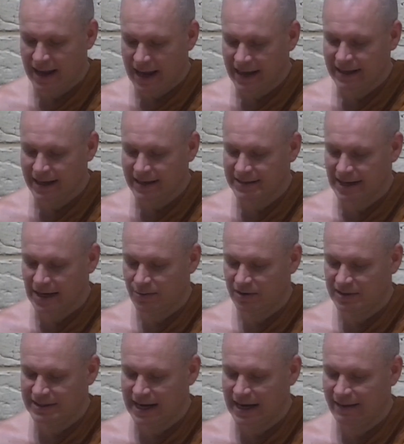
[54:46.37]
And yes, I
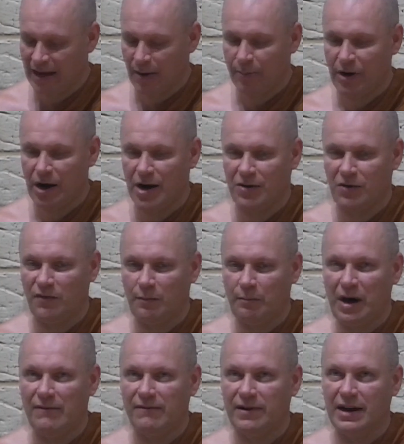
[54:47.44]
would say they are part of
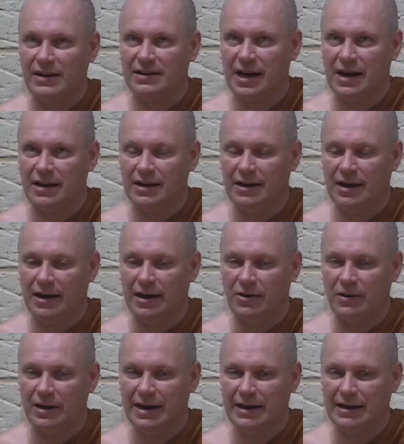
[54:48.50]
bhava tanha,
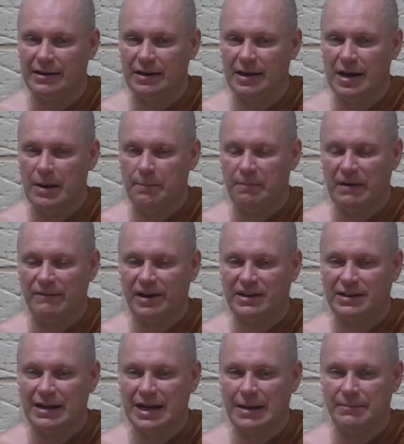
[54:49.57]
right? Bhava
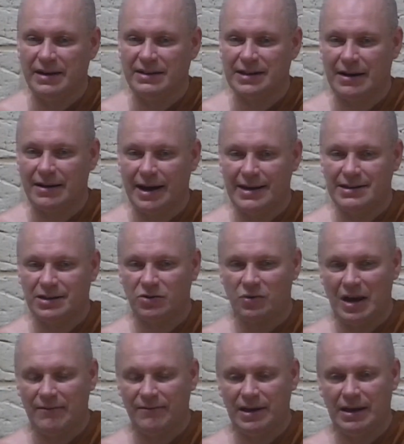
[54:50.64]
tanha means tanha is
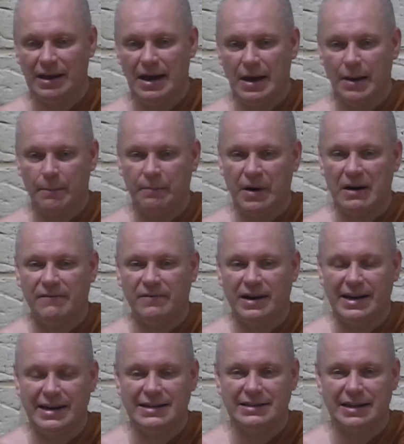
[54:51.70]
craving,
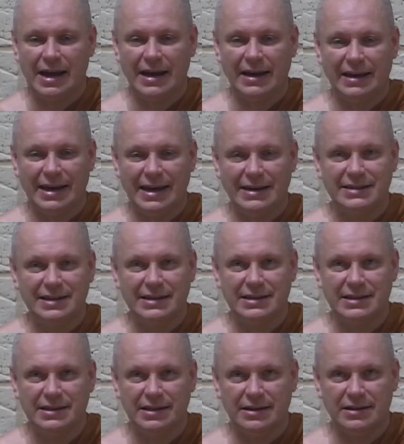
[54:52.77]
bhava is like
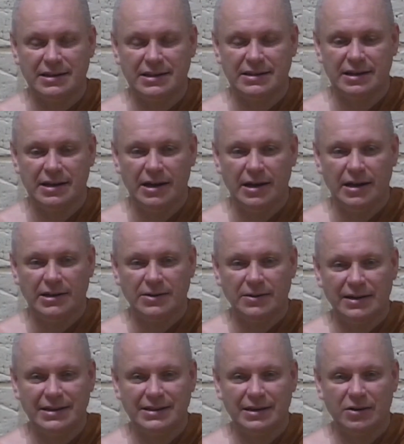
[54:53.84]
existence. So
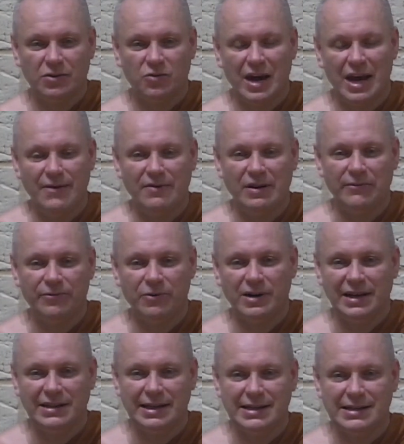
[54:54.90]
it is the craving for
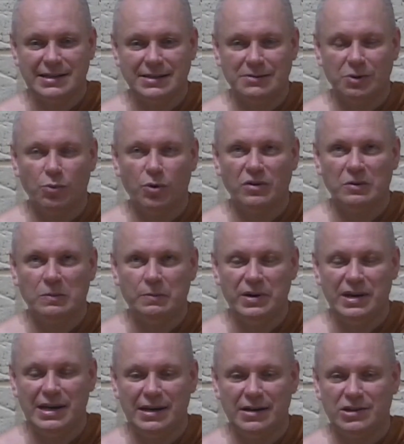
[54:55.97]
existence. We want to
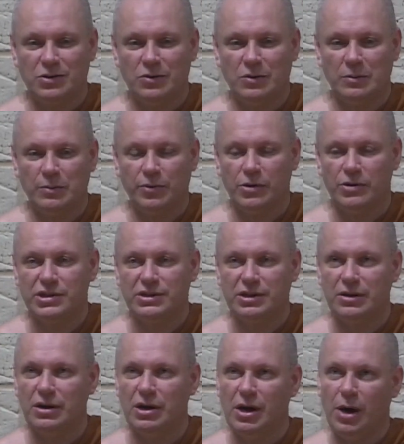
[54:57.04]
be a certain
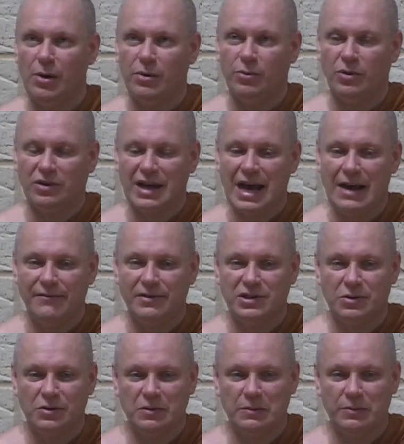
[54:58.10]
person. We want to have a
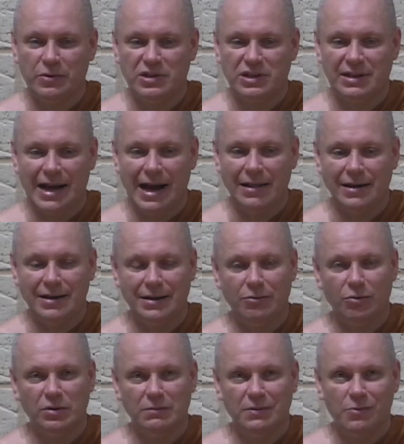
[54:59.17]
certain personality.
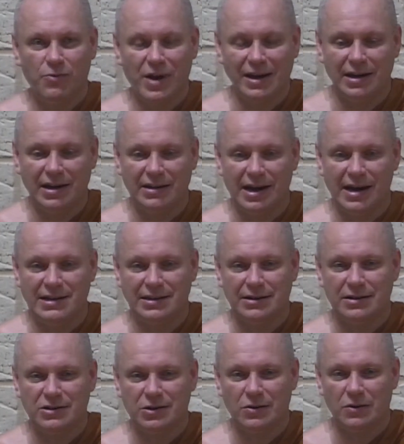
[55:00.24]
We want to be recognized in
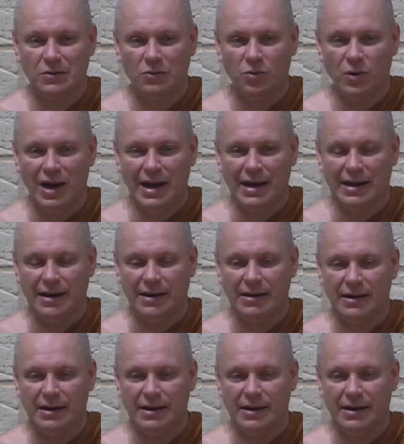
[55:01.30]
a certain way.